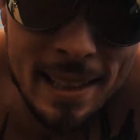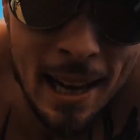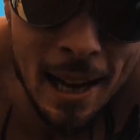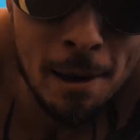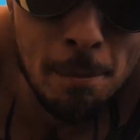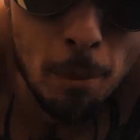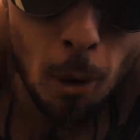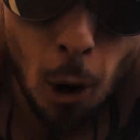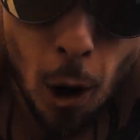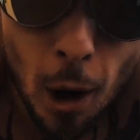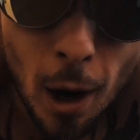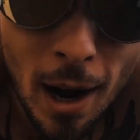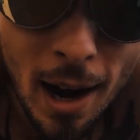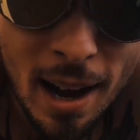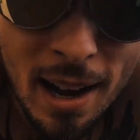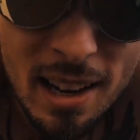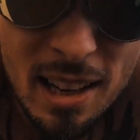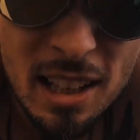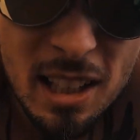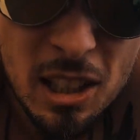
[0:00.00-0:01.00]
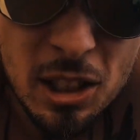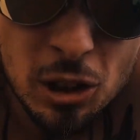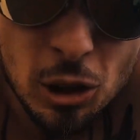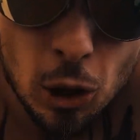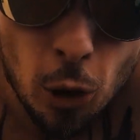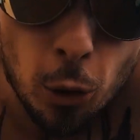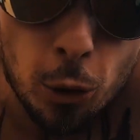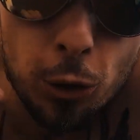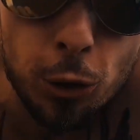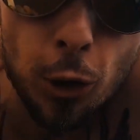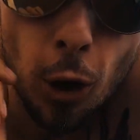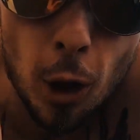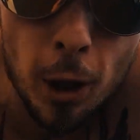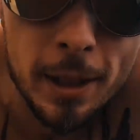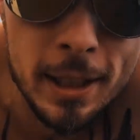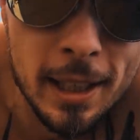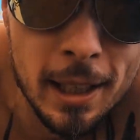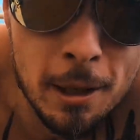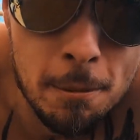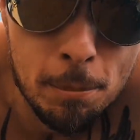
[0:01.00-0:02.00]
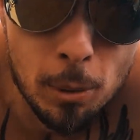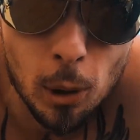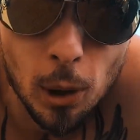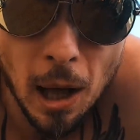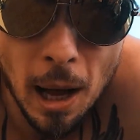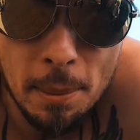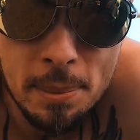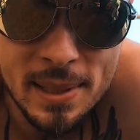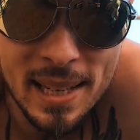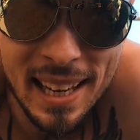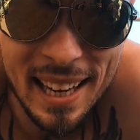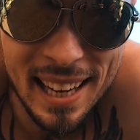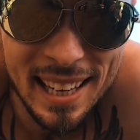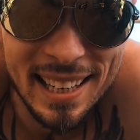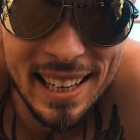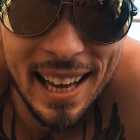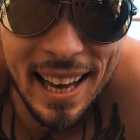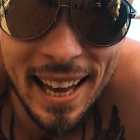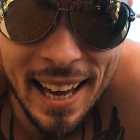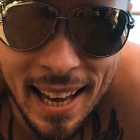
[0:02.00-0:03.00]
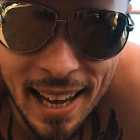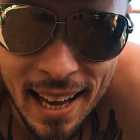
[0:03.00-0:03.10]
10 more, so 30 pull-ups a day.